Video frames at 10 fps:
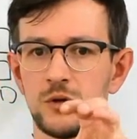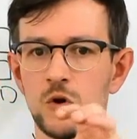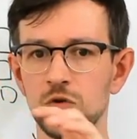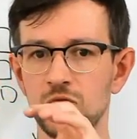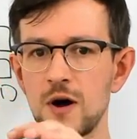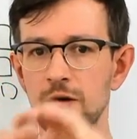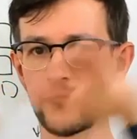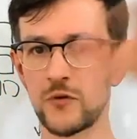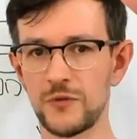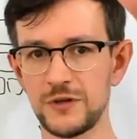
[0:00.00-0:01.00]
not far
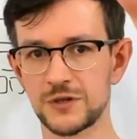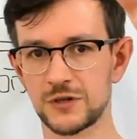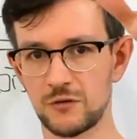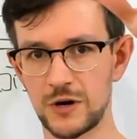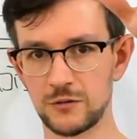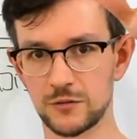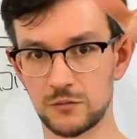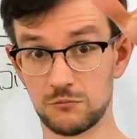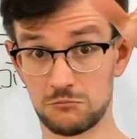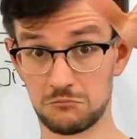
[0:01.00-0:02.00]
from this radius.
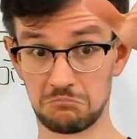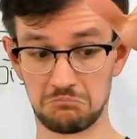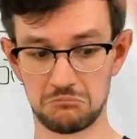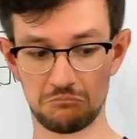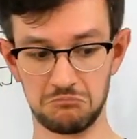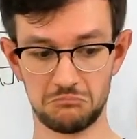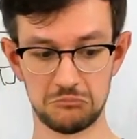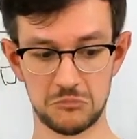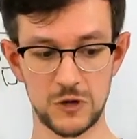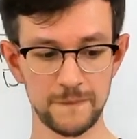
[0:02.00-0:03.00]

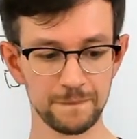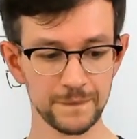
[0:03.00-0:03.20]
Okay?